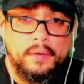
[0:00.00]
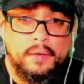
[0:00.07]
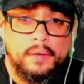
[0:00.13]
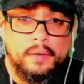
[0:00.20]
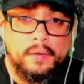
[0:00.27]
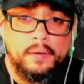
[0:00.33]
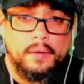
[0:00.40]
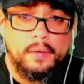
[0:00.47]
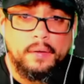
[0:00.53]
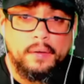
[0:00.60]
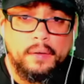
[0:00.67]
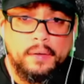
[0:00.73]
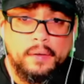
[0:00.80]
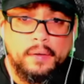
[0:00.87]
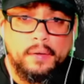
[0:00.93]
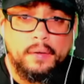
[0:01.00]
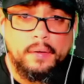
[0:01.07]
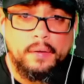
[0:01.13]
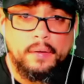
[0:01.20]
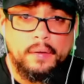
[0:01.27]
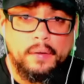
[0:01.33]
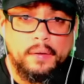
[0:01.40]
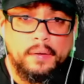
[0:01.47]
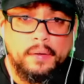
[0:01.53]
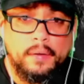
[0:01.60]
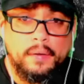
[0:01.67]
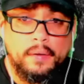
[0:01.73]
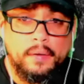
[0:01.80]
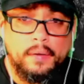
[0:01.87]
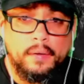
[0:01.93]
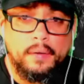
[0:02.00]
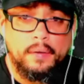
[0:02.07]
(silence)